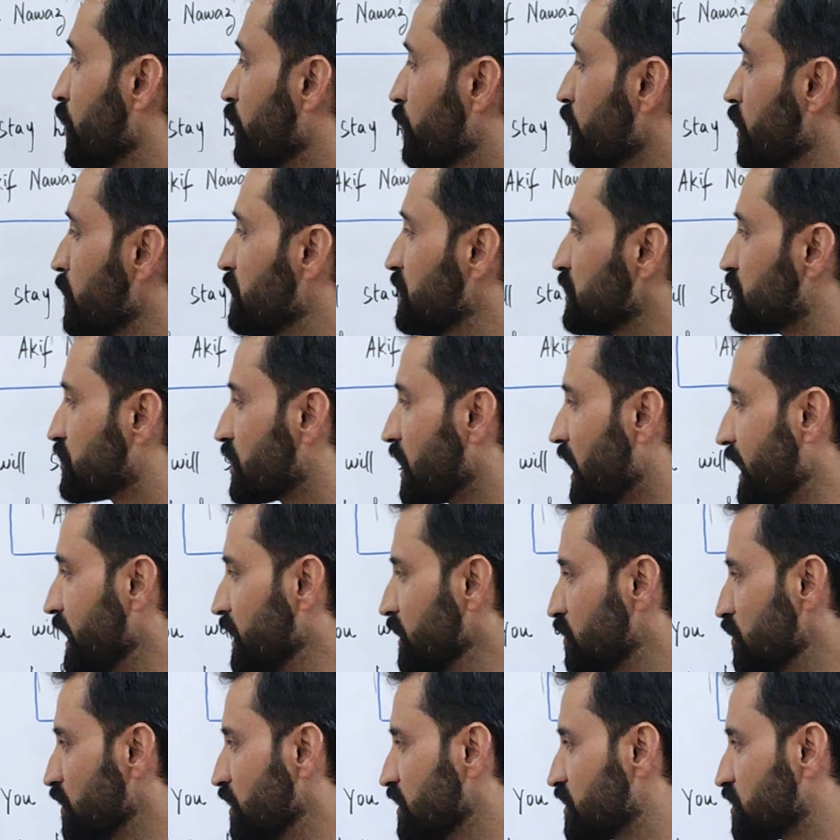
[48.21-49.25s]
We'll be
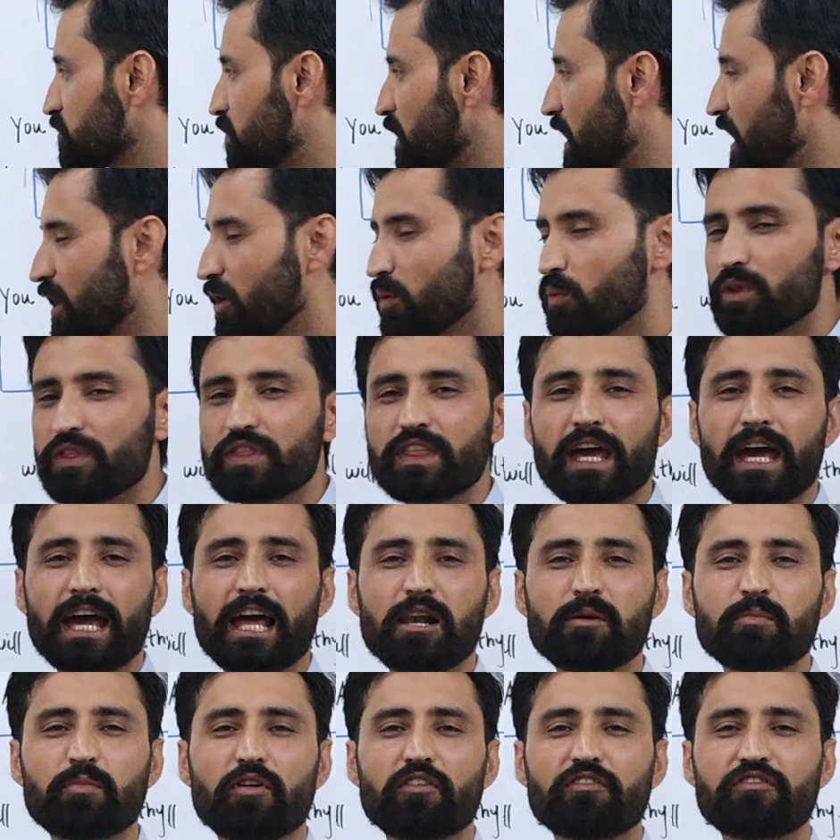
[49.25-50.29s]
trying to explain with the
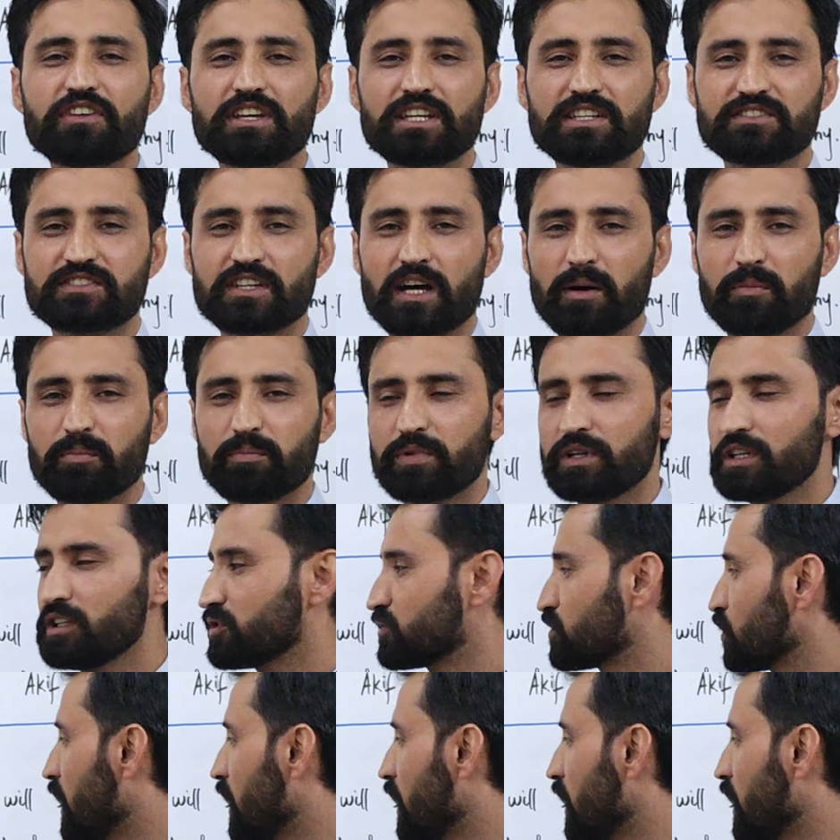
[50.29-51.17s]
help of examples.